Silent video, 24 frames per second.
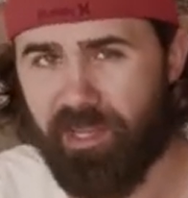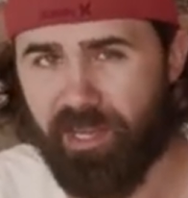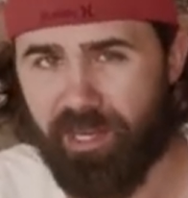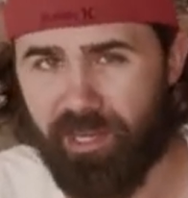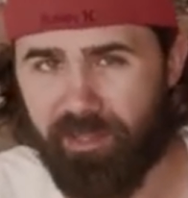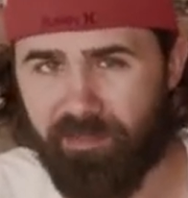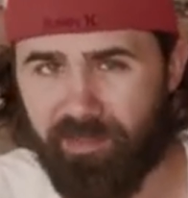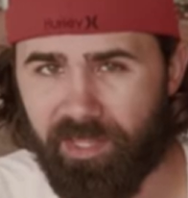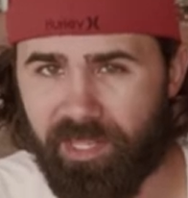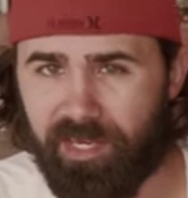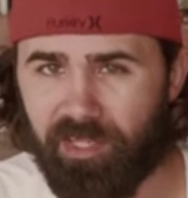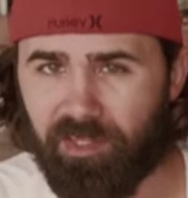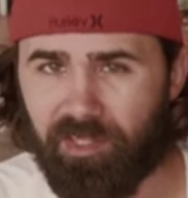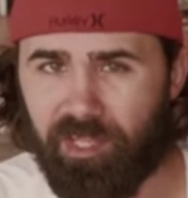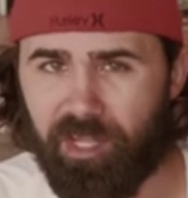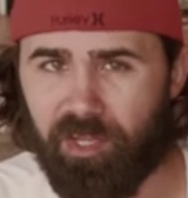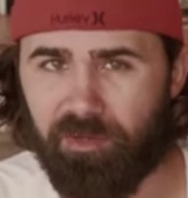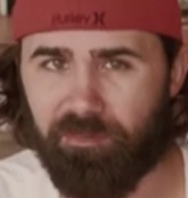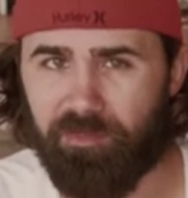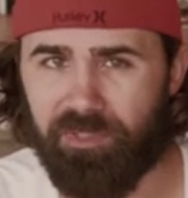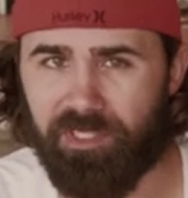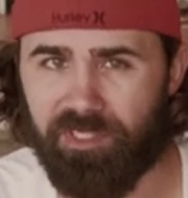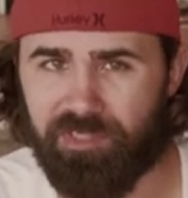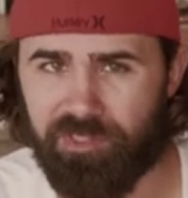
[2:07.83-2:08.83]
and that
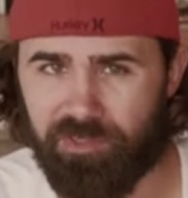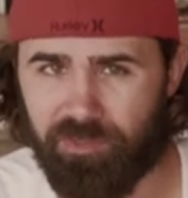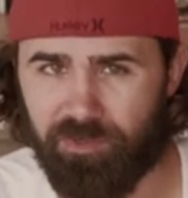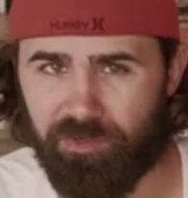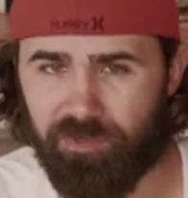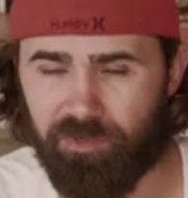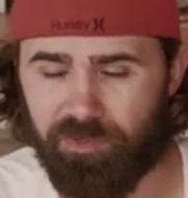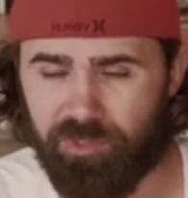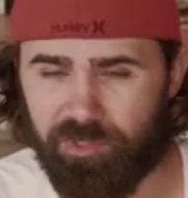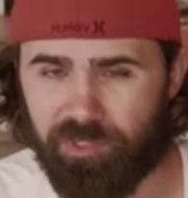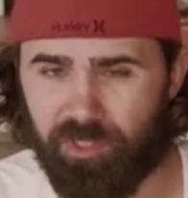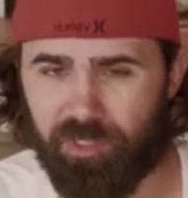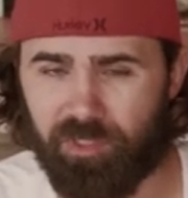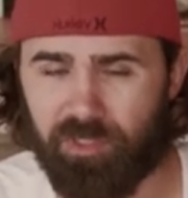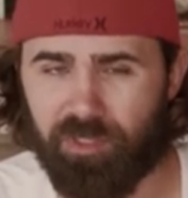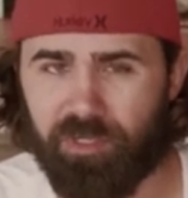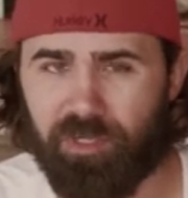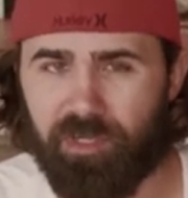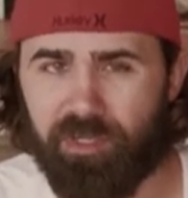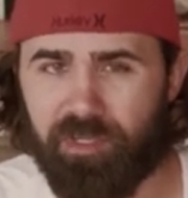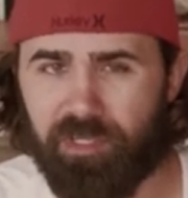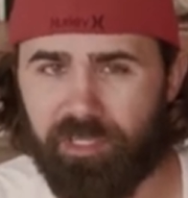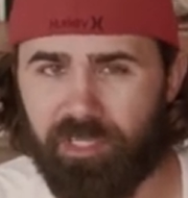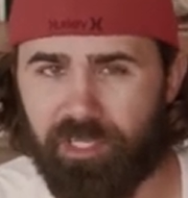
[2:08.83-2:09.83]
allowed me to start
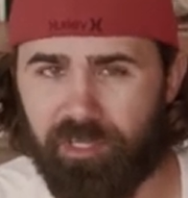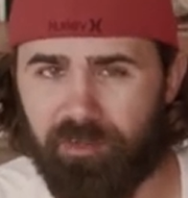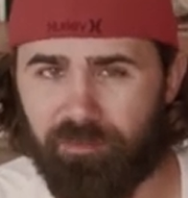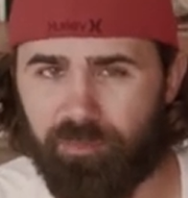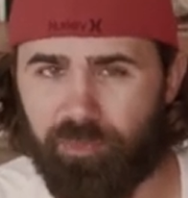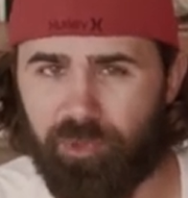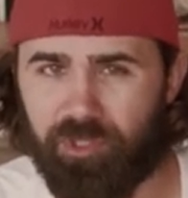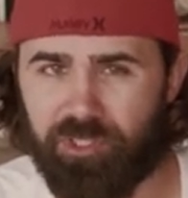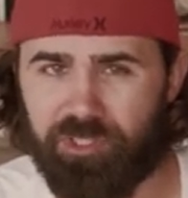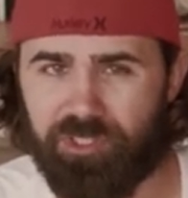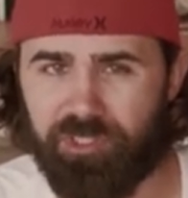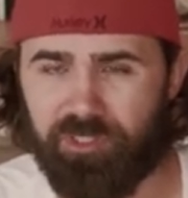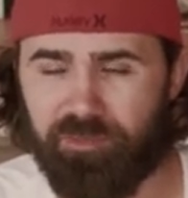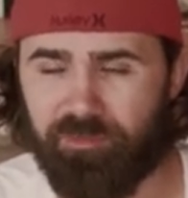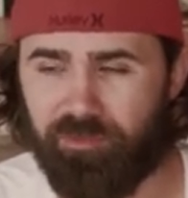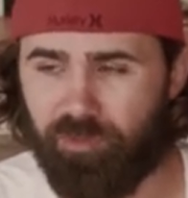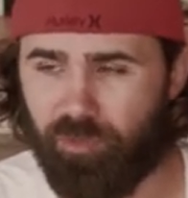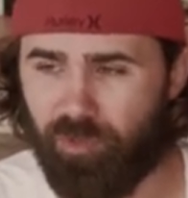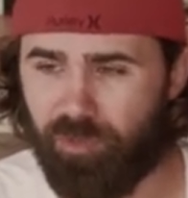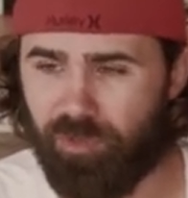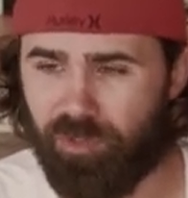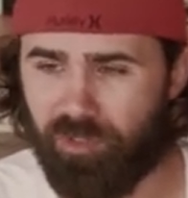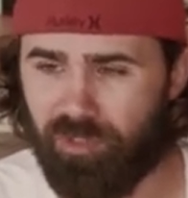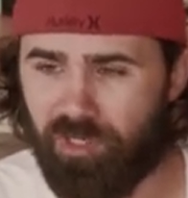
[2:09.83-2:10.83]
kind of pushing
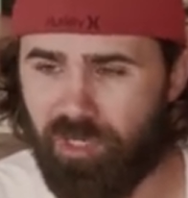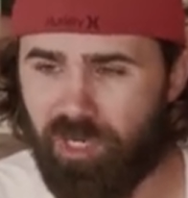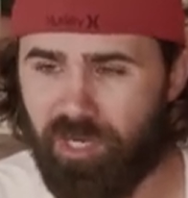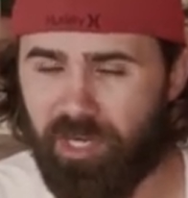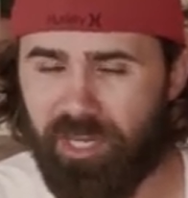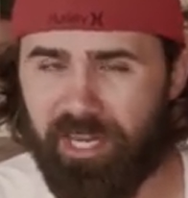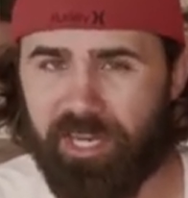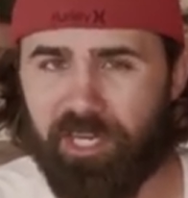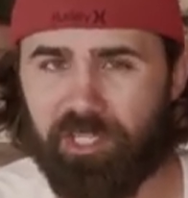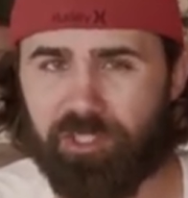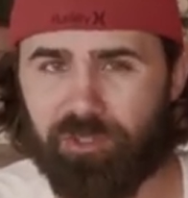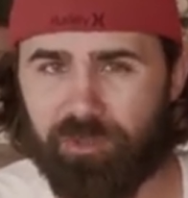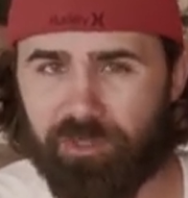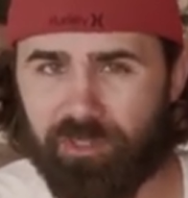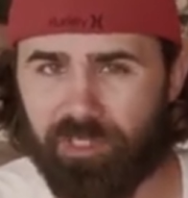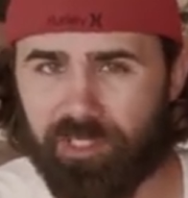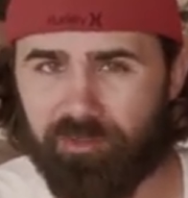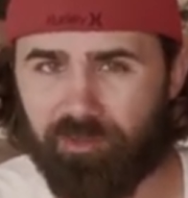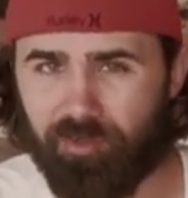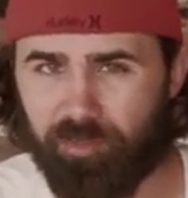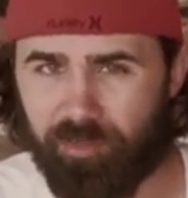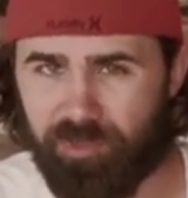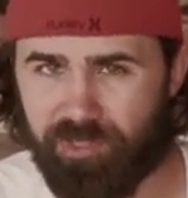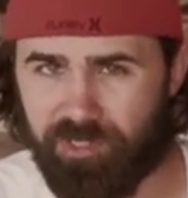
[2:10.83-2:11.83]
for
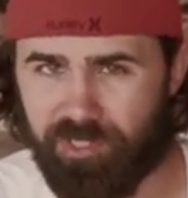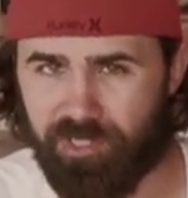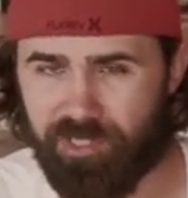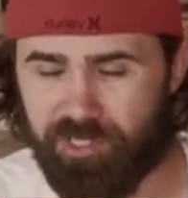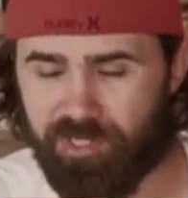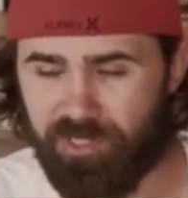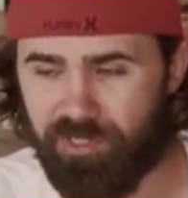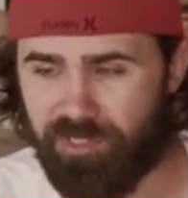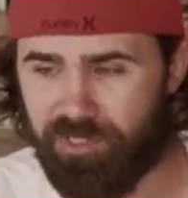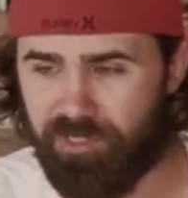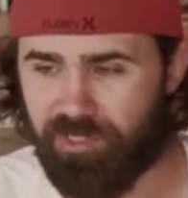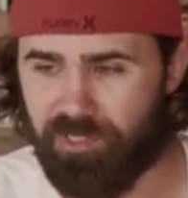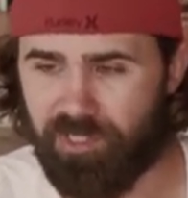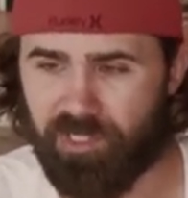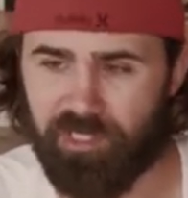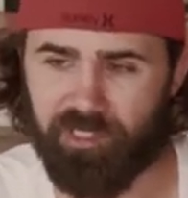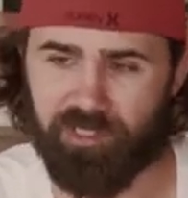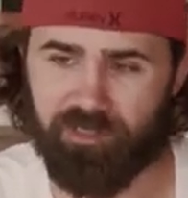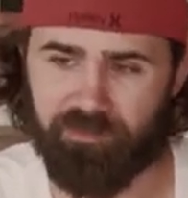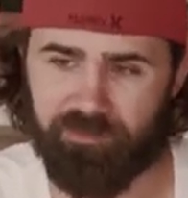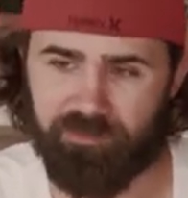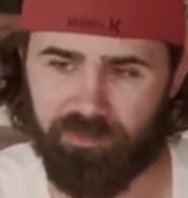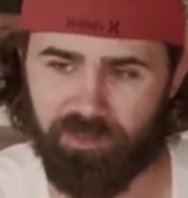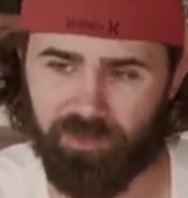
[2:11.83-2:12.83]
entry-level positions
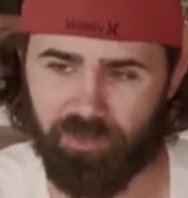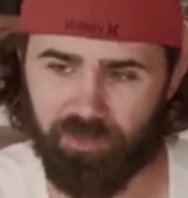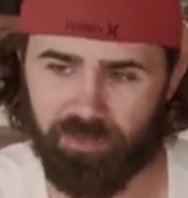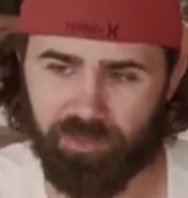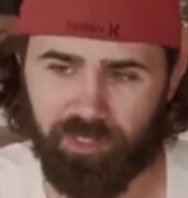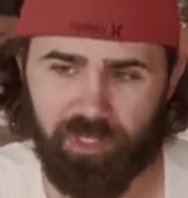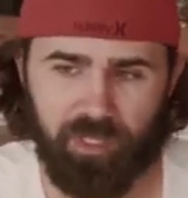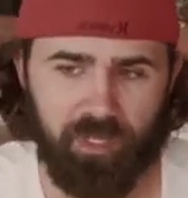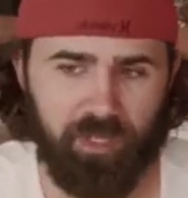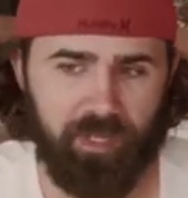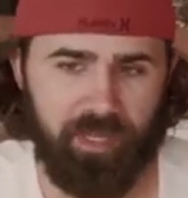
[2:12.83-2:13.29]
in the field.